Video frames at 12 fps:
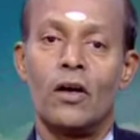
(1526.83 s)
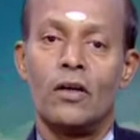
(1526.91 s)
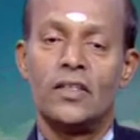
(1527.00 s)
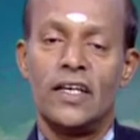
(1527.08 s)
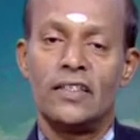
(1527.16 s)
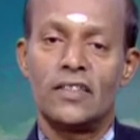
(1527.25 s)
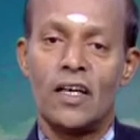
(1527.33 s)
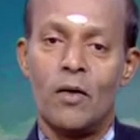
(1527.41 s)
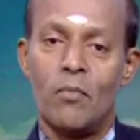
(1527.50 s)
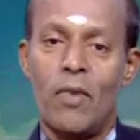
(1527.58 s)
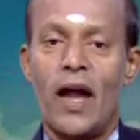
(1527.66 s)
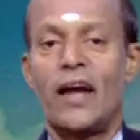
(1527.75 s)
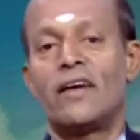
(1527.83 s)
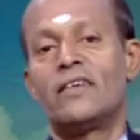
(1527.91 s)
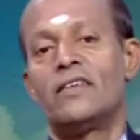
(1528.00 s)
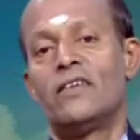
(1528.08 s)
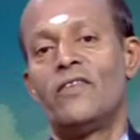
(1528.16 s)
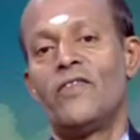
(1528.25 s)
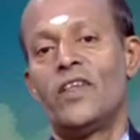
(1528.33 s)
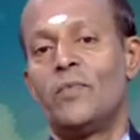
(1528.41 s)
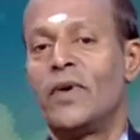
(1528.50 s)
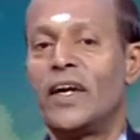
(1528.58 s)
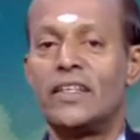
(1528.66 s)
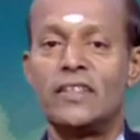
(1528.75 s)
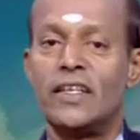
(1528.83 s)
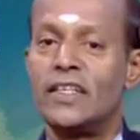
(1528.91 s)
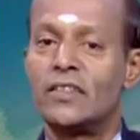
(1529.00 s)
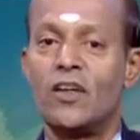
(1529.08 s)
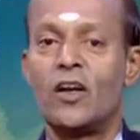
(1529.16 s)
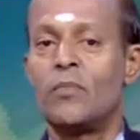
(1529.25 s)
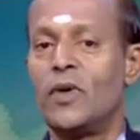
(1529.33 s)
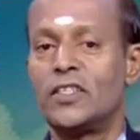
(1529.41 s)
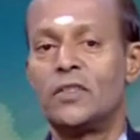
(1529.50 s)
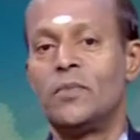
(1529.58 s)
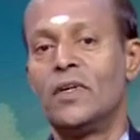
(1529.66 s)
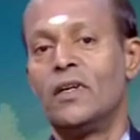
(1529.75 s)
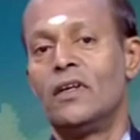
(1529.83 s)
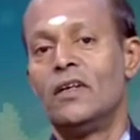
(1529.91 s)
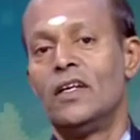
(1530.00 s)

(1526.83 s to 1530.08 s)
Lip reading: that is come back, because it is not possible.